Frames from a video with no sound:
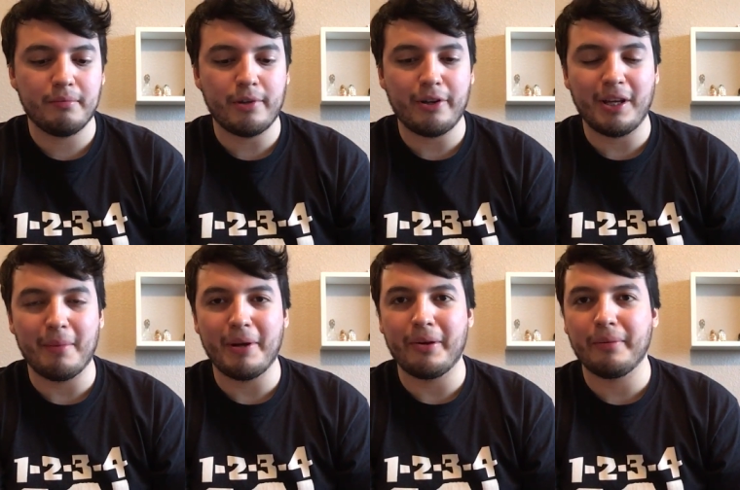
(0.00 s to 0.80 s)
talking
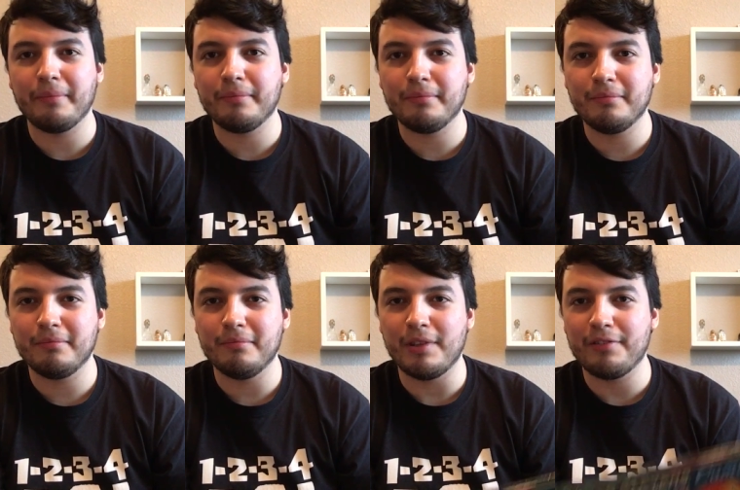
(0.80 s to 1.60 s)
about
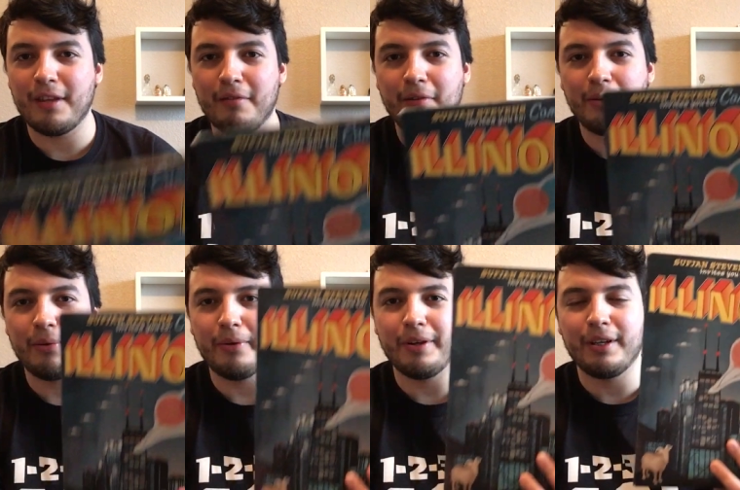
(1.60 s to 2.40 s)
the state of Illinois.